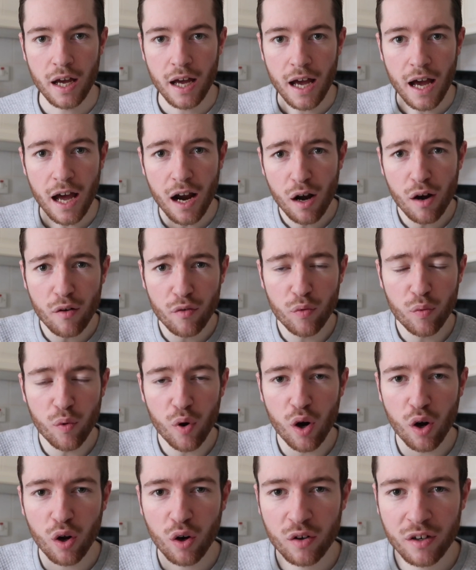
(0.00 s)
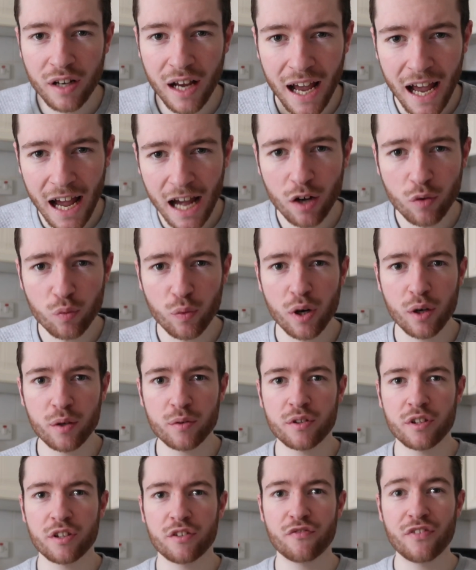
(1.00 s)
Hello everyone and welcome
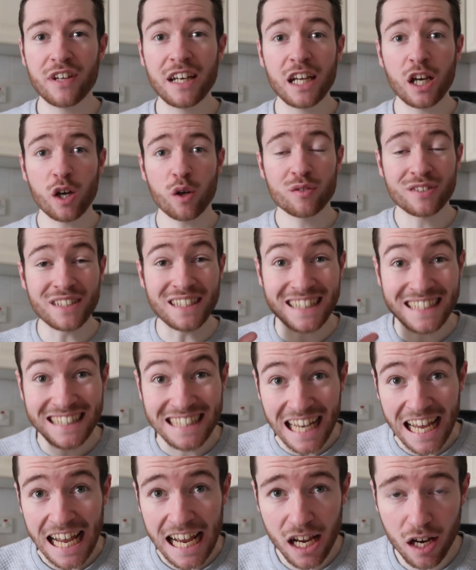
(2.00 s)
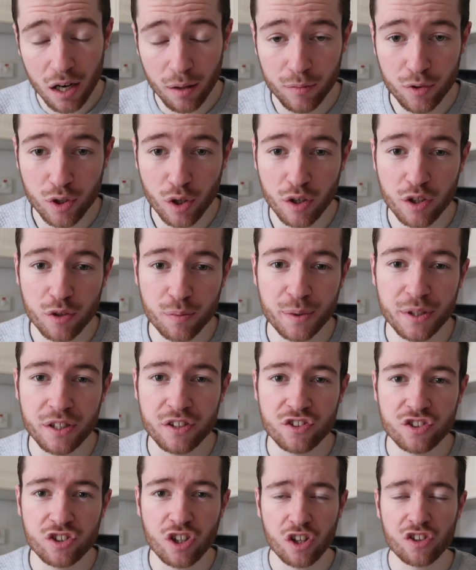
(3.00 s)
to this video. Today I'm going to be
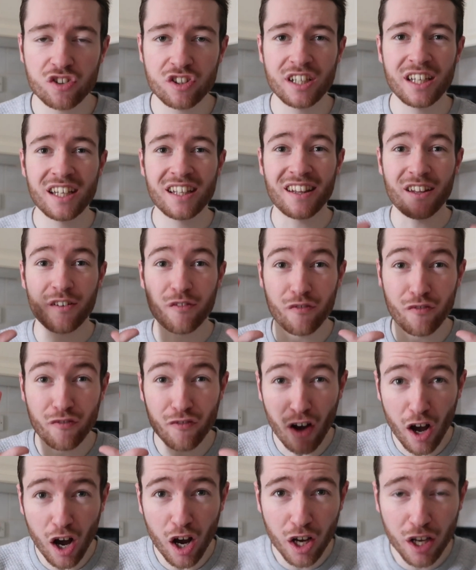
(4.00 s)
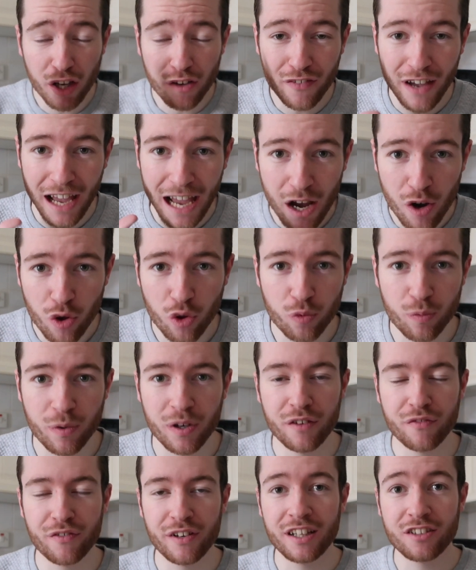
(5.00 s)
discussing the 5 health
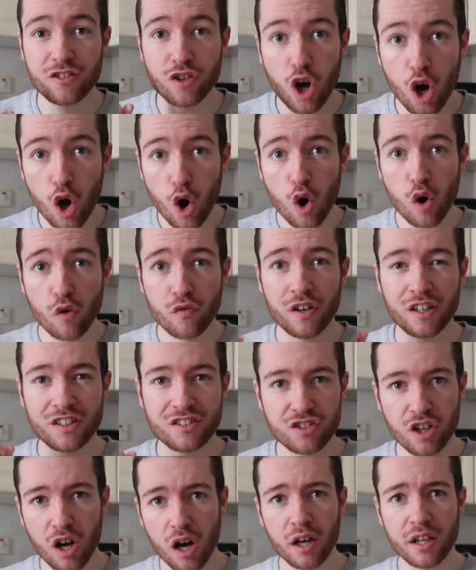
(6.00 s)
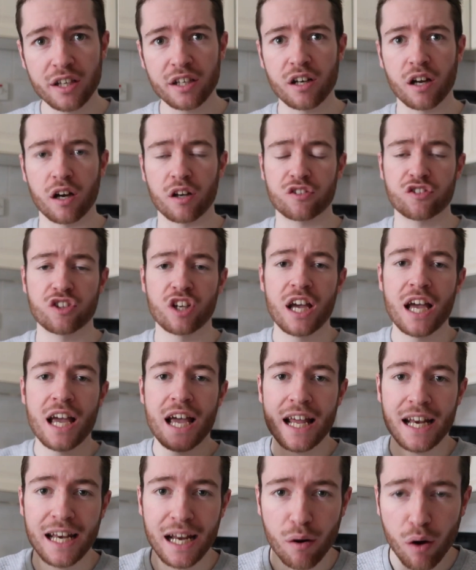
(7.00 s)
benefits of tiger nuts.
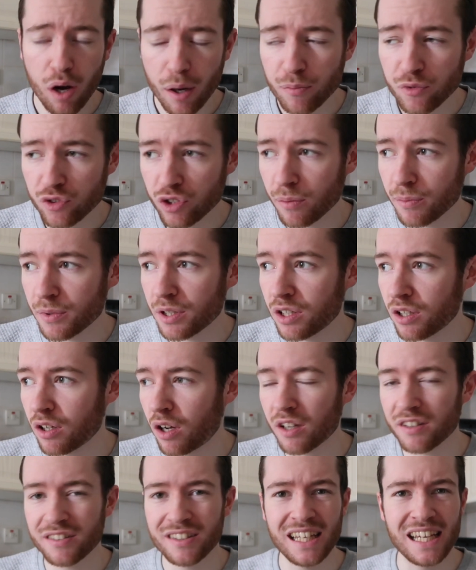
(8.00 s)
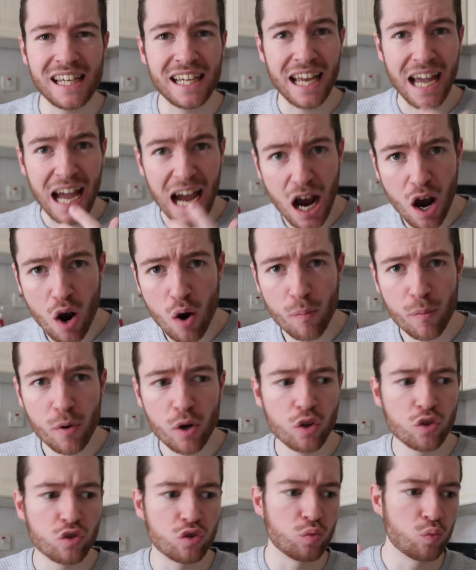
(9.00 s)
Now I'm someone that likes eating
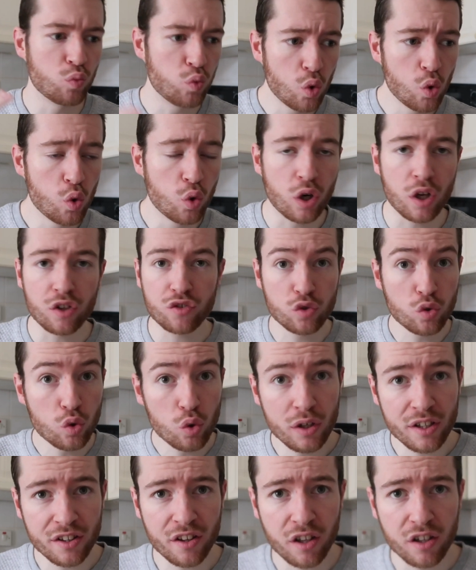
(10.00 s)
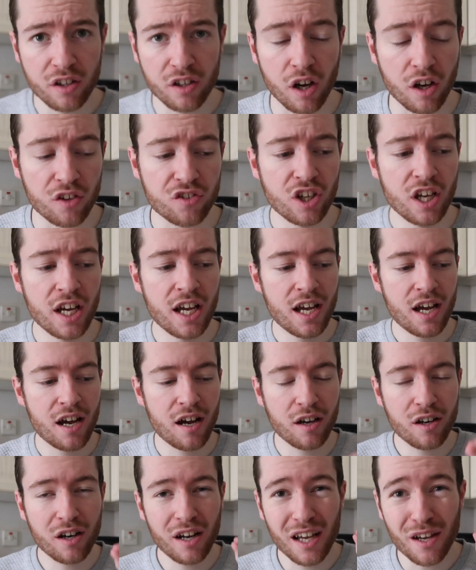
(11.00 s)
almonds and walnuts and all these other nuts,
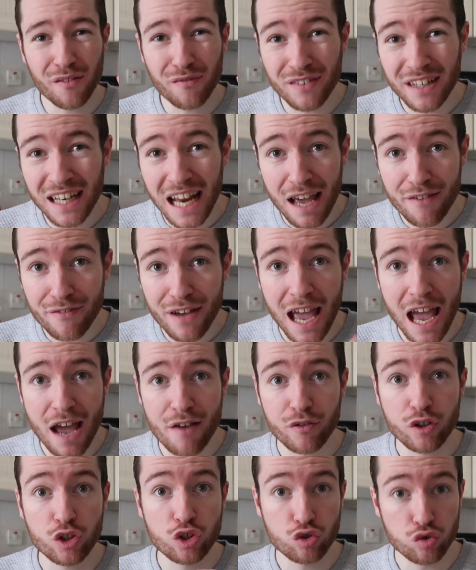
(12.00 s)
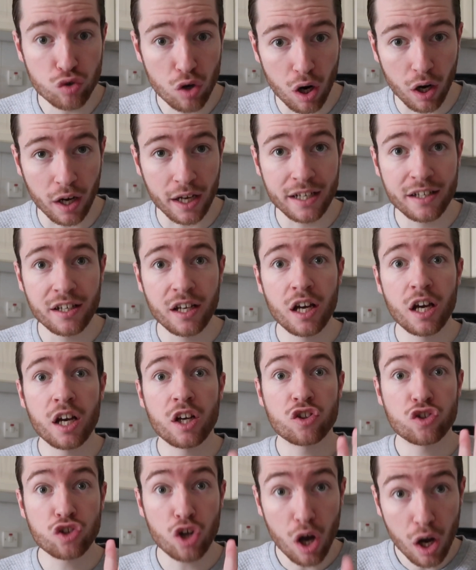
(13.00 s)
and I have never ever tried
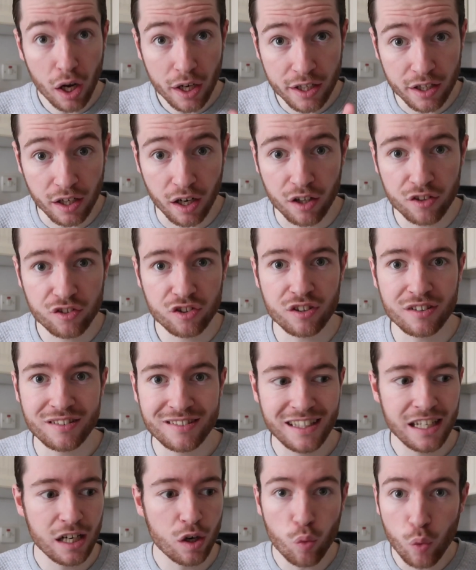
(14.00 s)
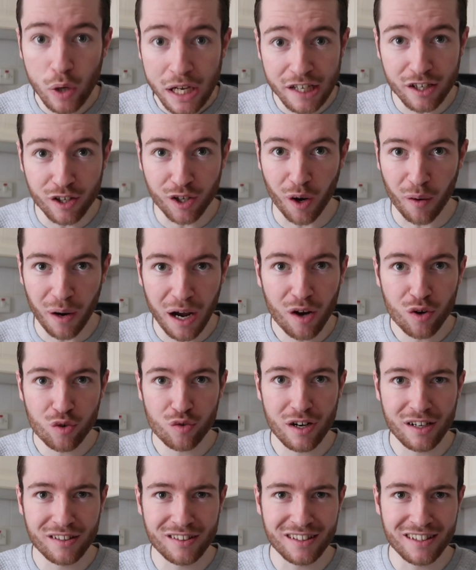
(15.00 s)
tiger nuts until a week ago. How
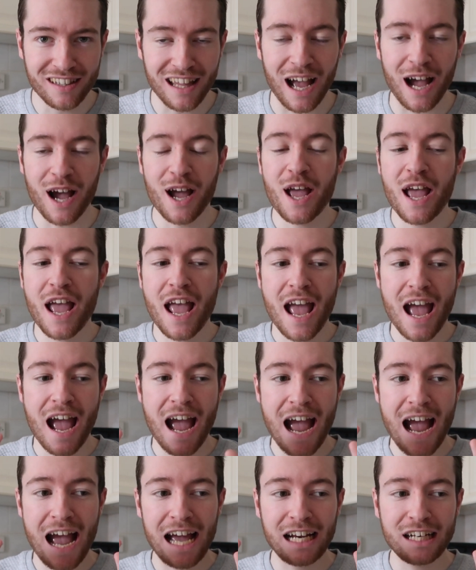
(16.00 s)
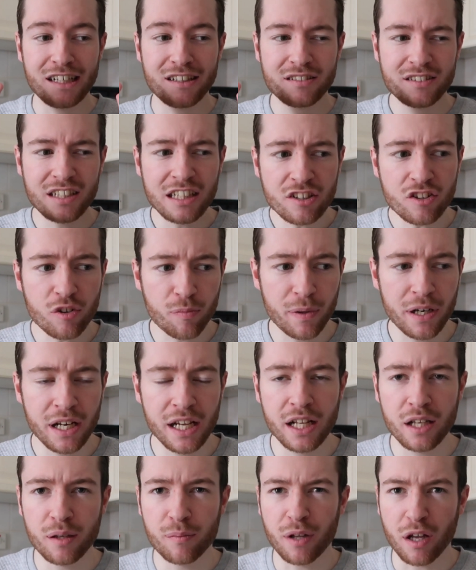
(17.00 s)
crazy is that? And since I've been
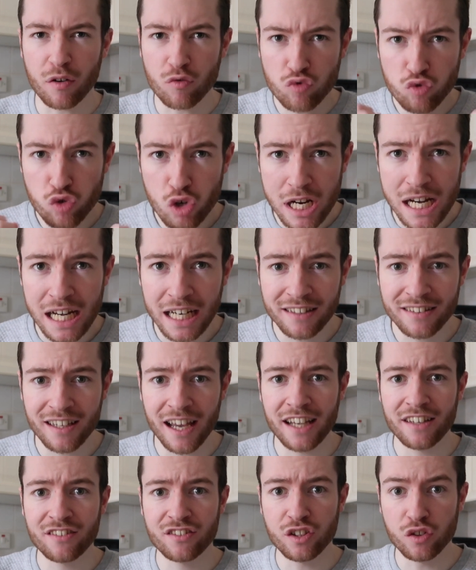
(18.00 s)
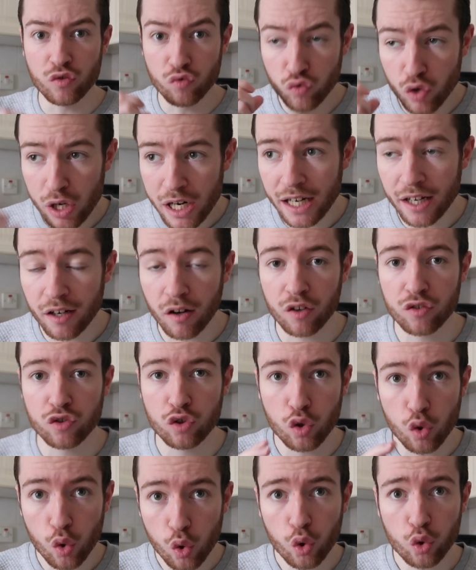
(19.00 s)
eating them, they're really tasty, really nice, and
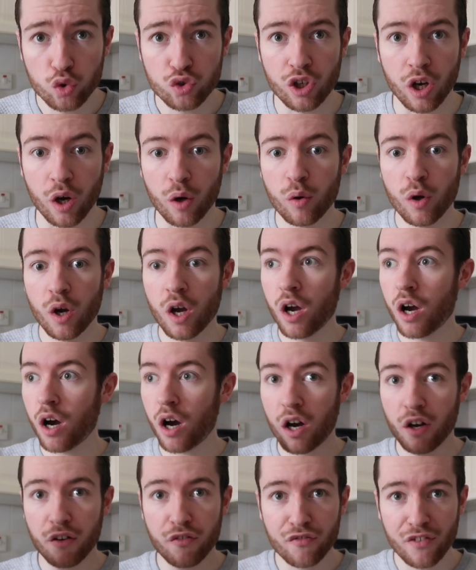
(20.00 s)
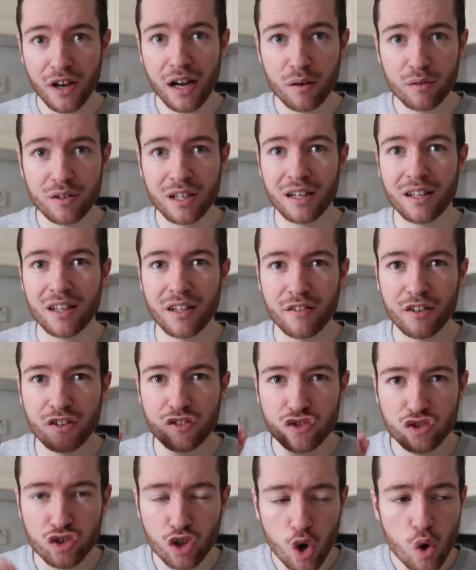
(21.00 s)
also I found out there is
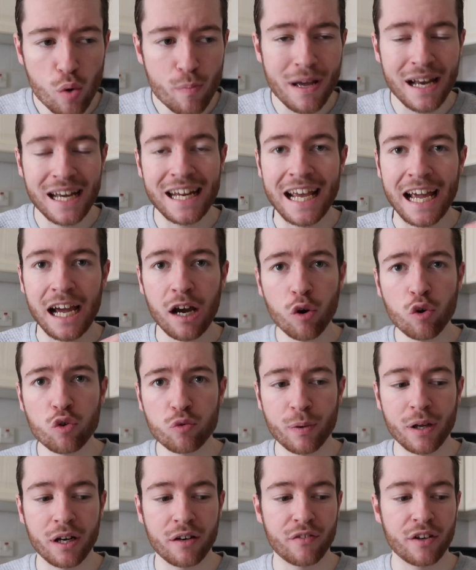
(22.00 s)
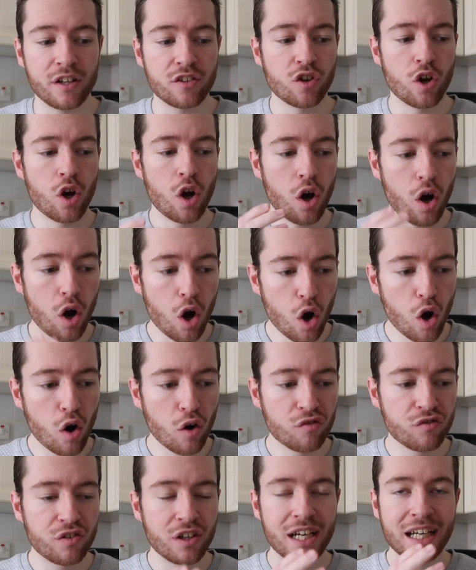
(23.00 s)
so many health benefits
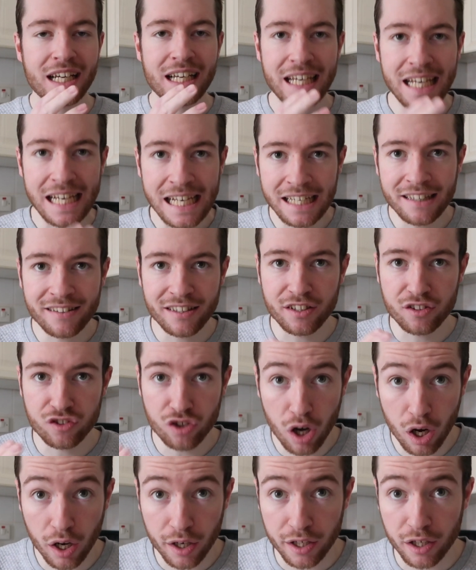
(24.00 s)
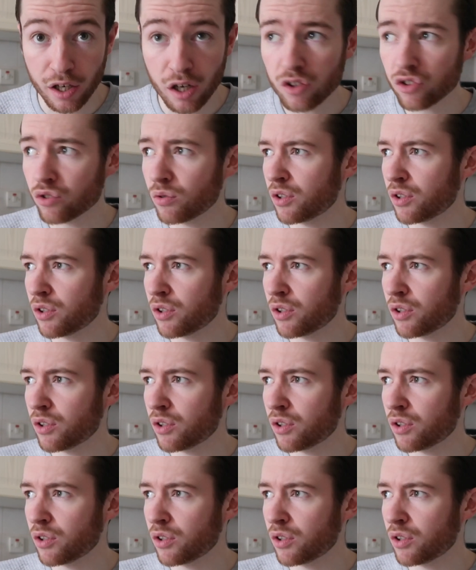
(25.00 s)
of eating tiger nuts.